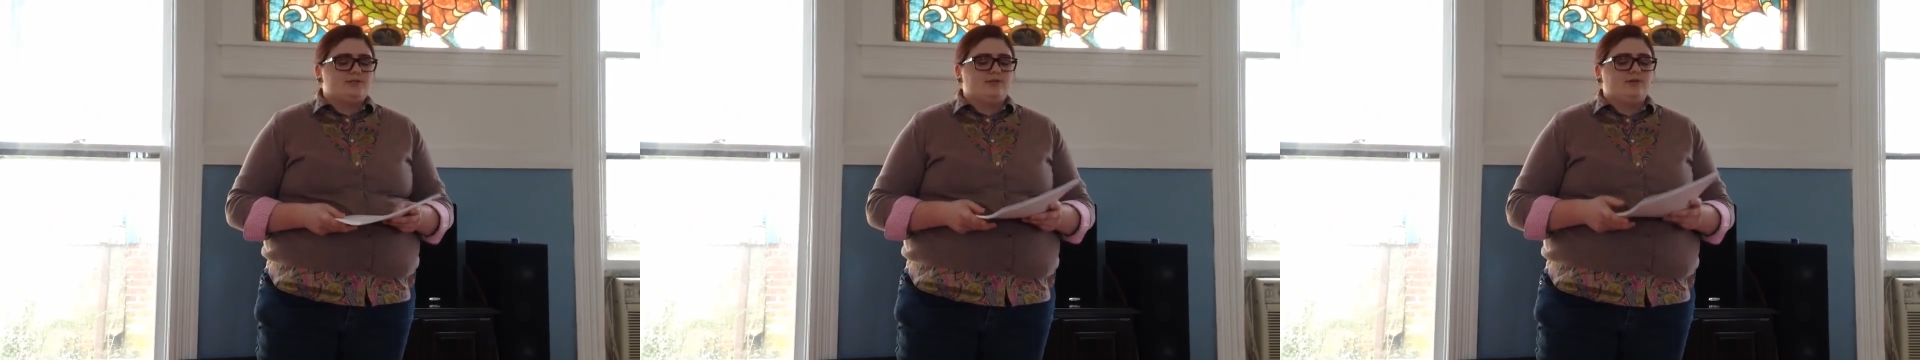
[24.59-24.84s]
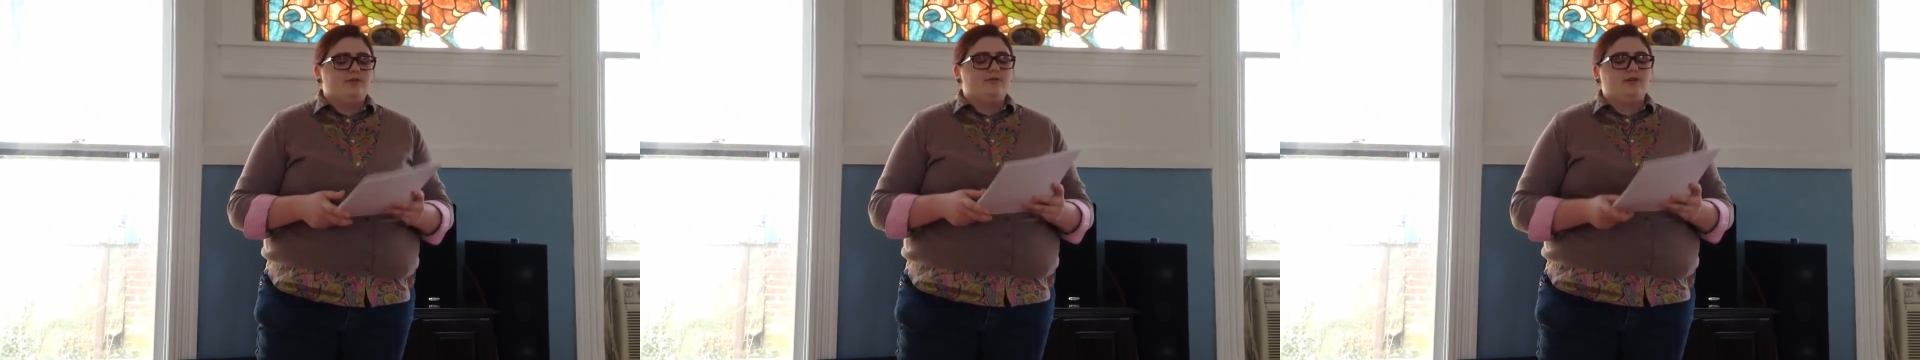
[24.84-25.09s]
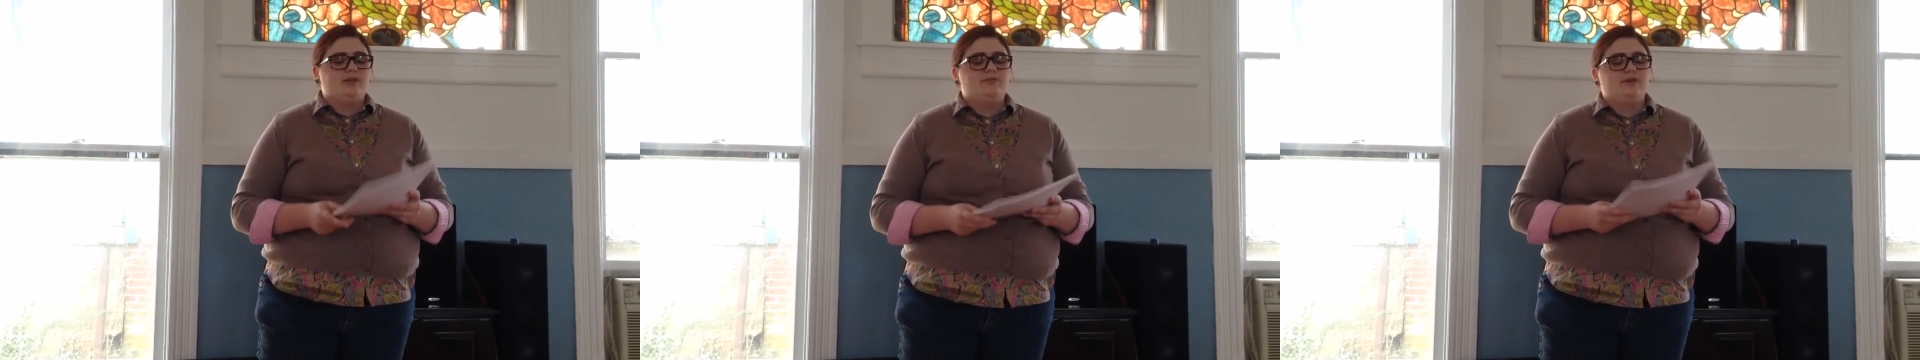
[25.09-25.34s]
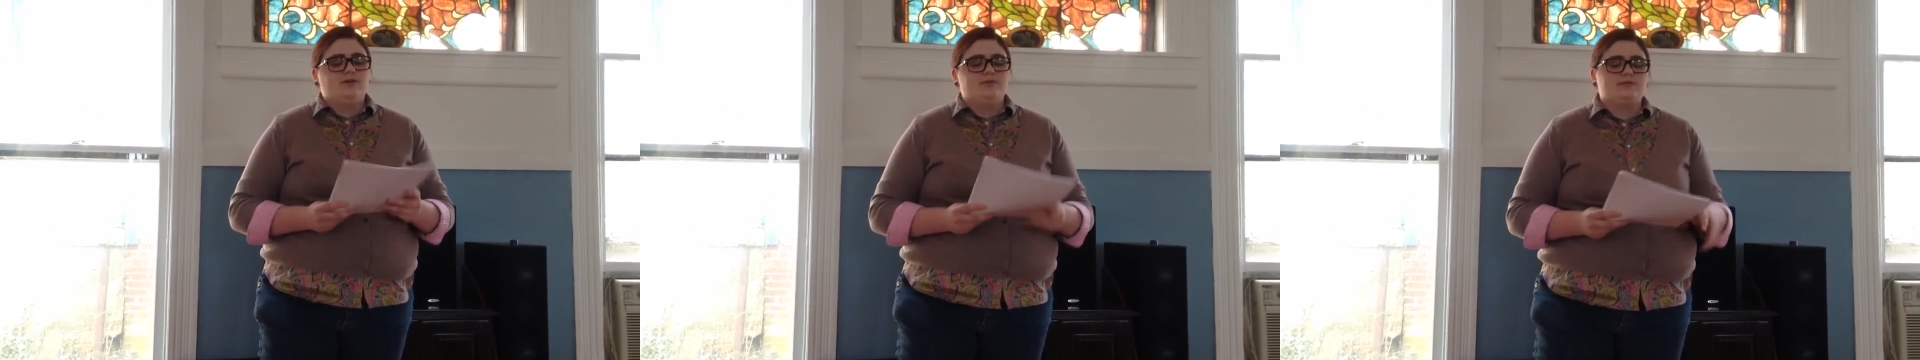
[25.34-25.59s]
So the only thing you
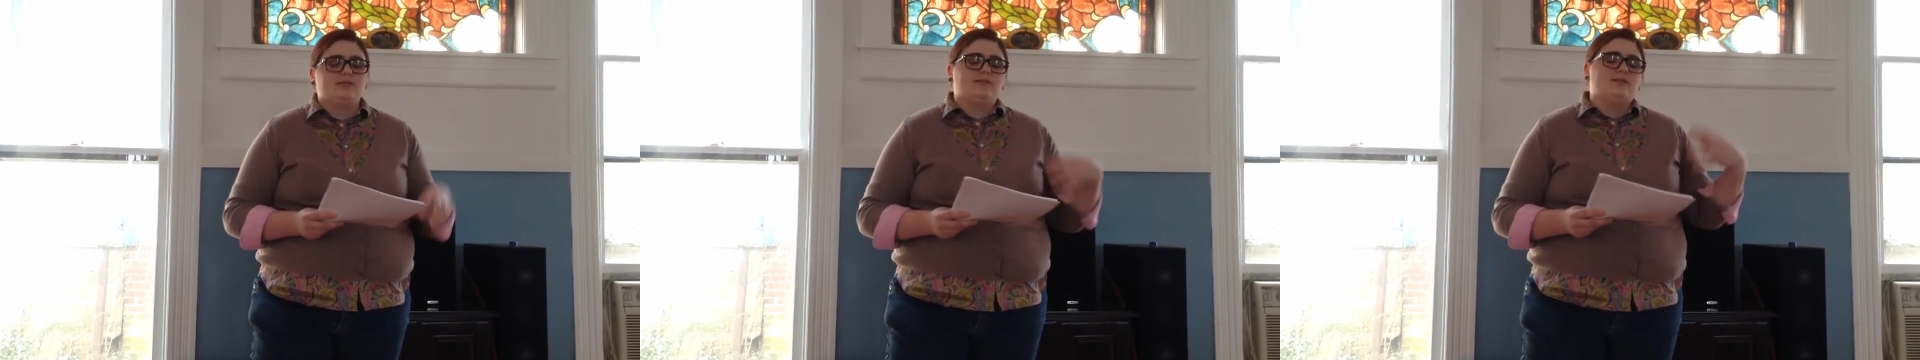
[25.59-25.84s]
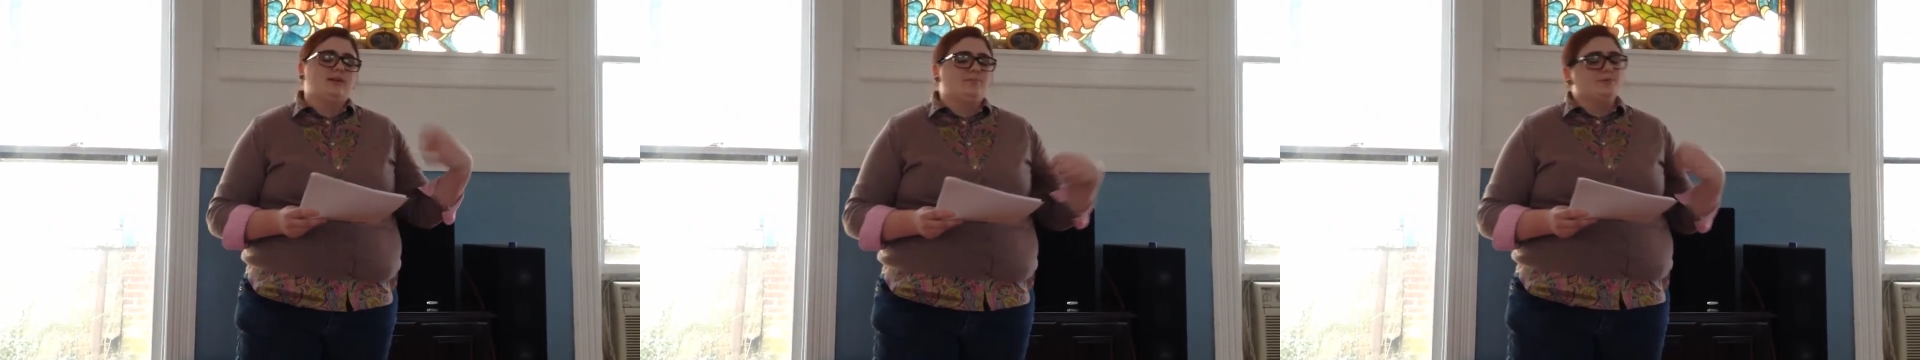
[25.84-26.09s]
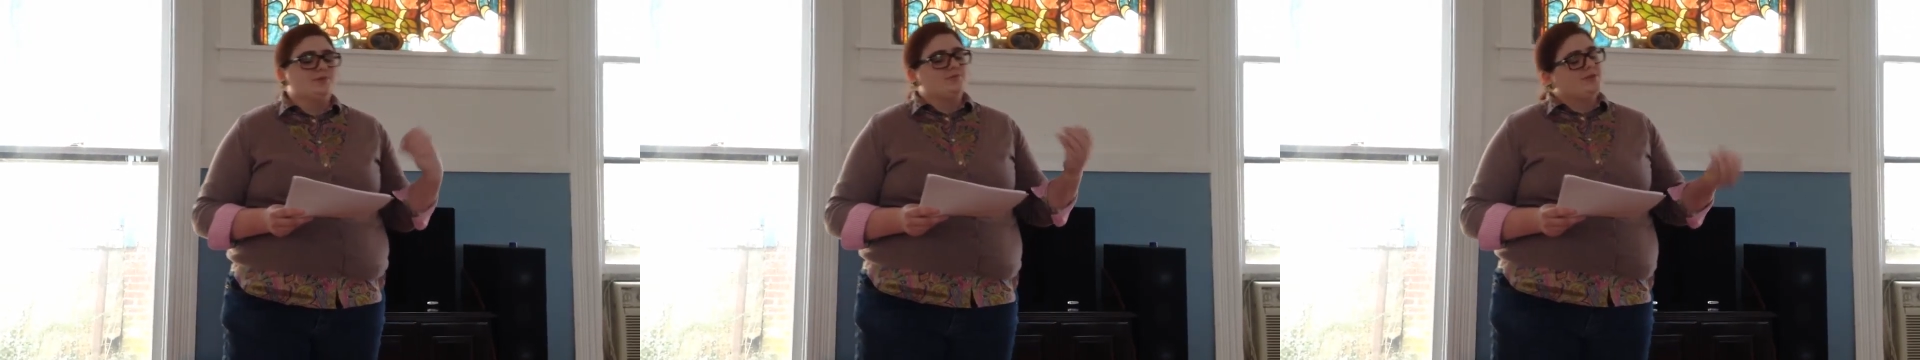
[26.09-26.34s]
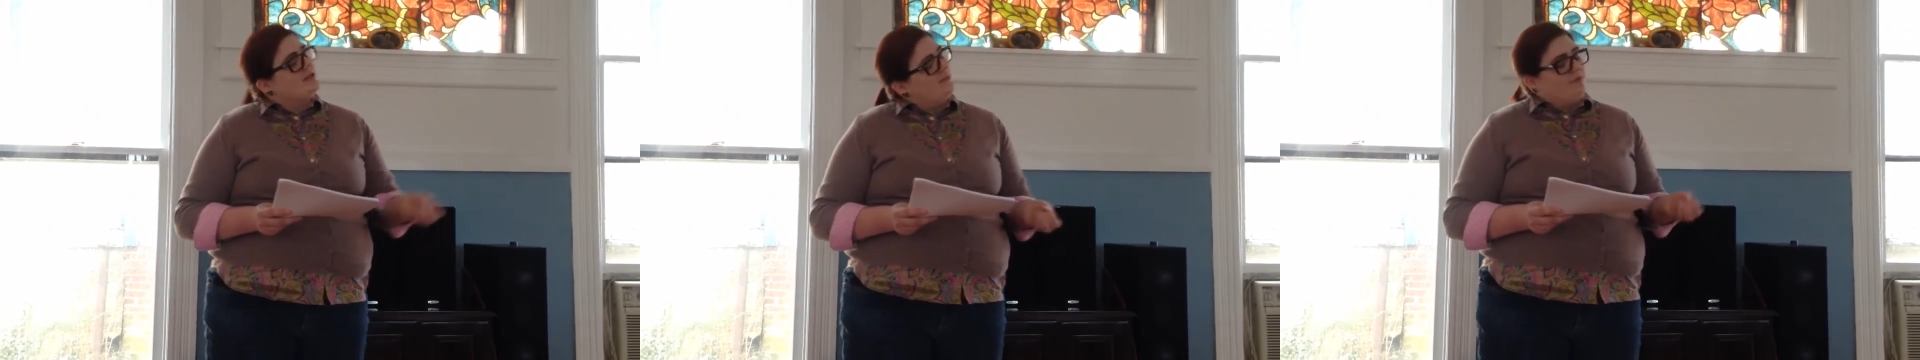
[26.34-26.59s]
know is that the nipples
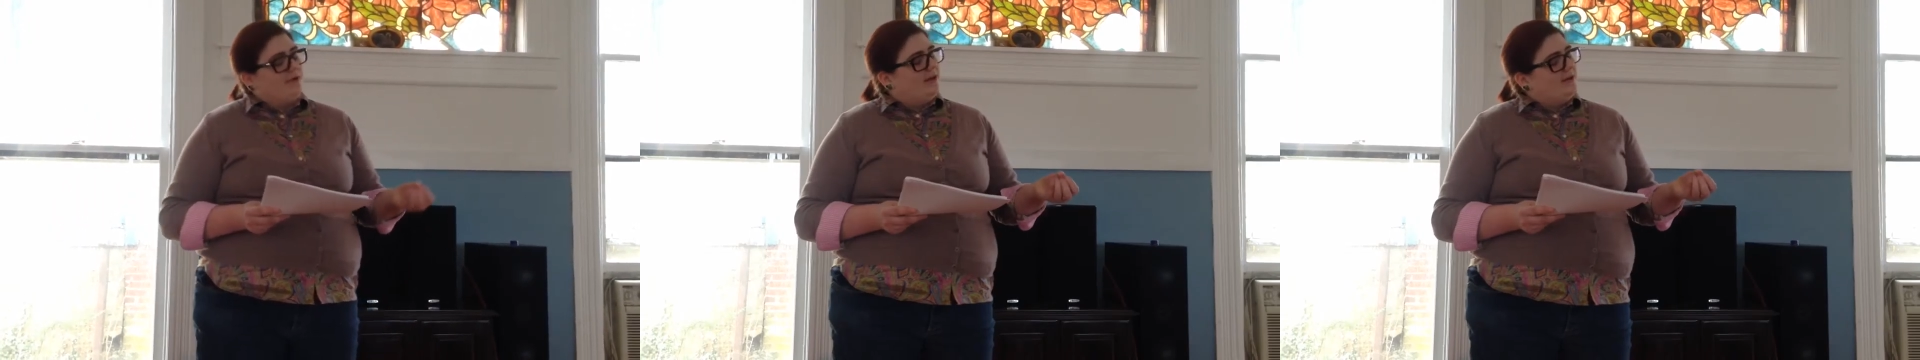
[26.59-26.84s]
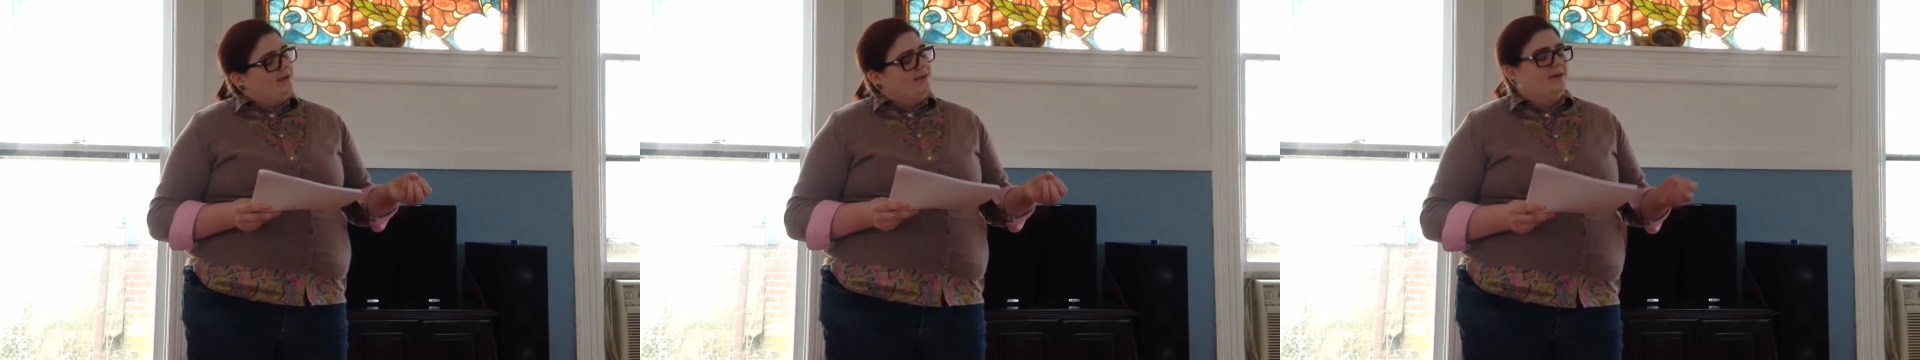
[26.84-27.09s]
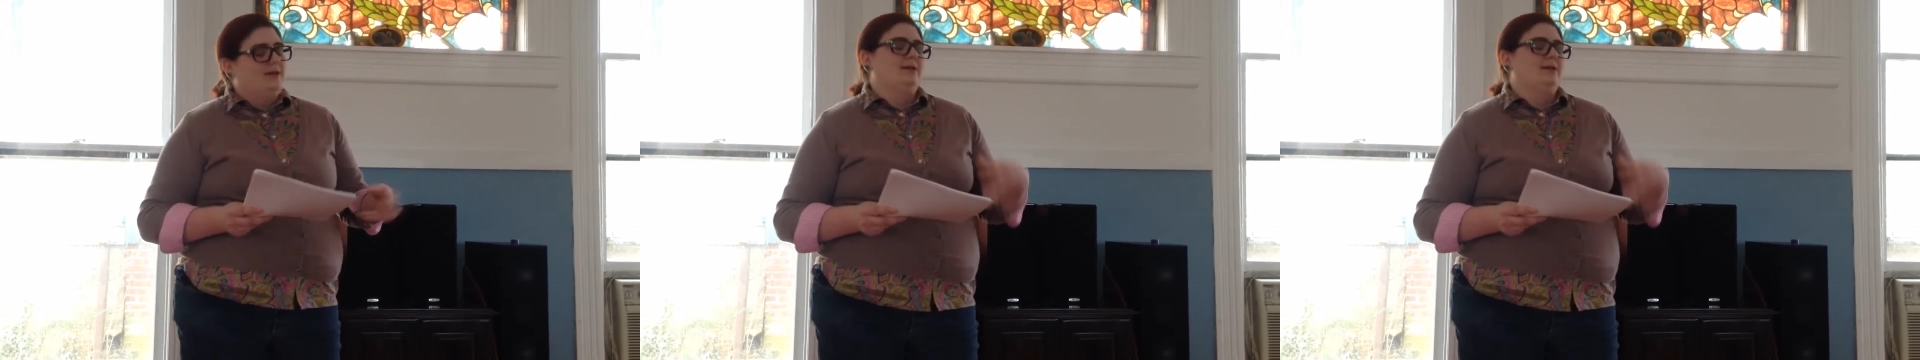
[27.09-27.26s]
were separated